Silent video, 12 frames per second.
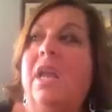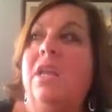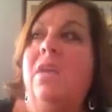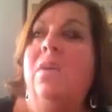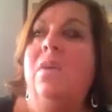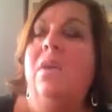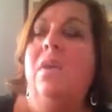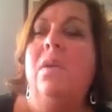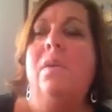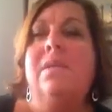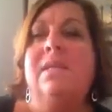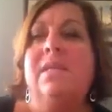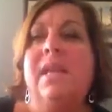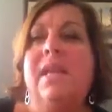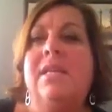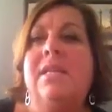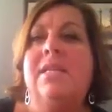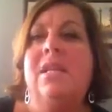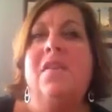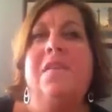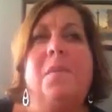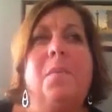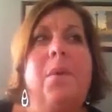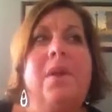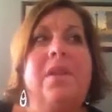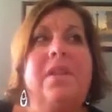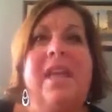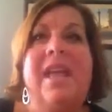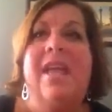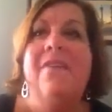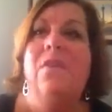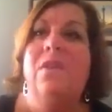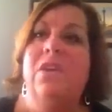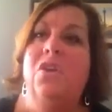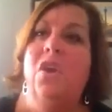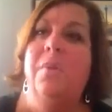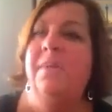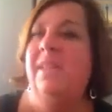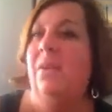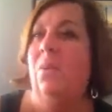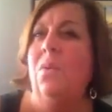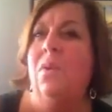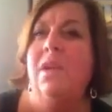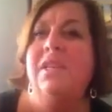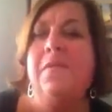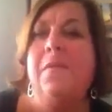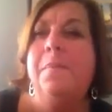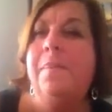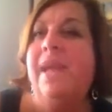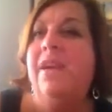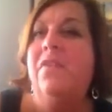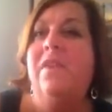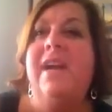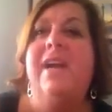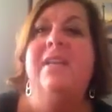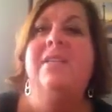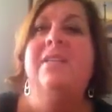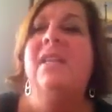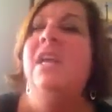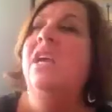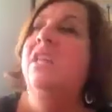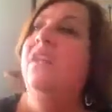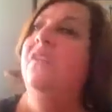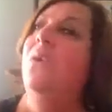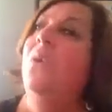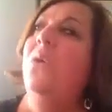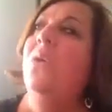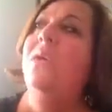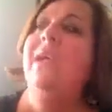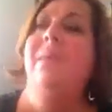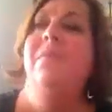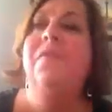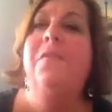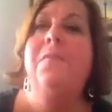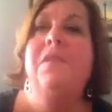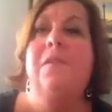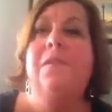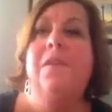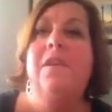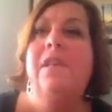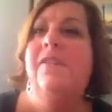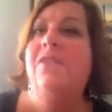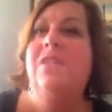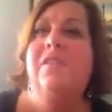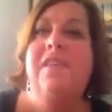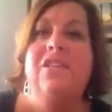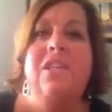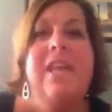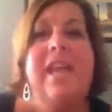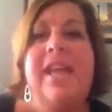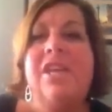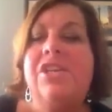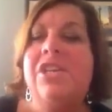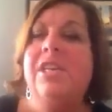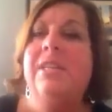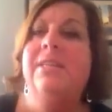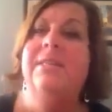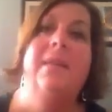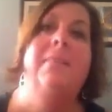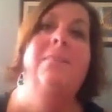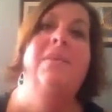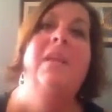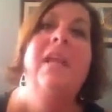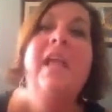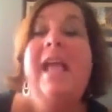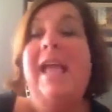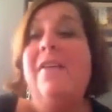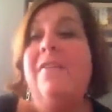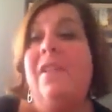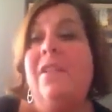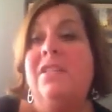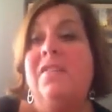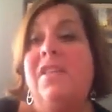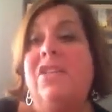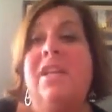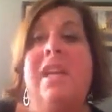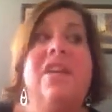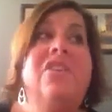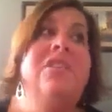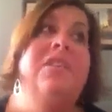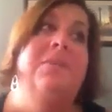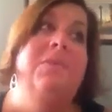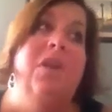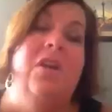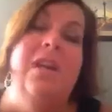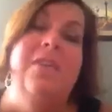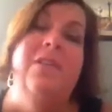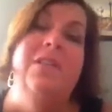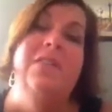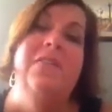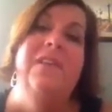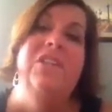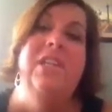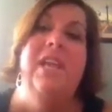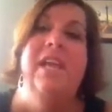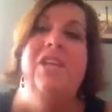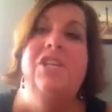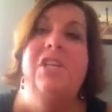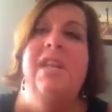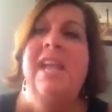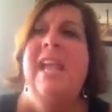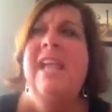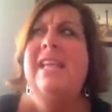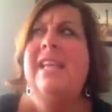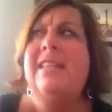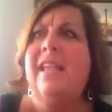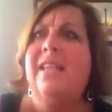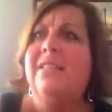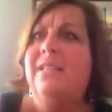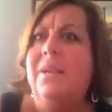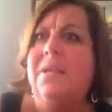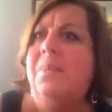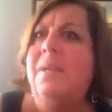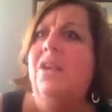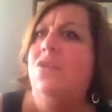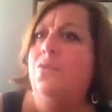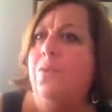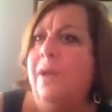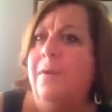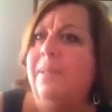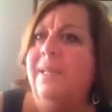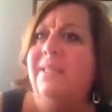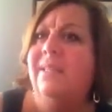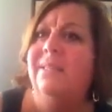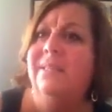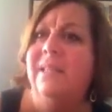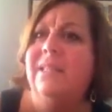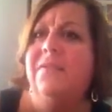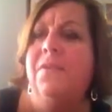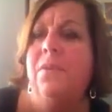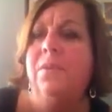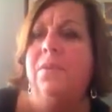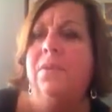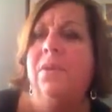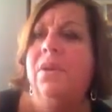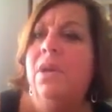you say to yourself, well, what do they have all in common? They've all got different backgrounds. They've all come from different levels of education. Some have lots of education, some don't have lots of education, yet they seem to be incredibly successful.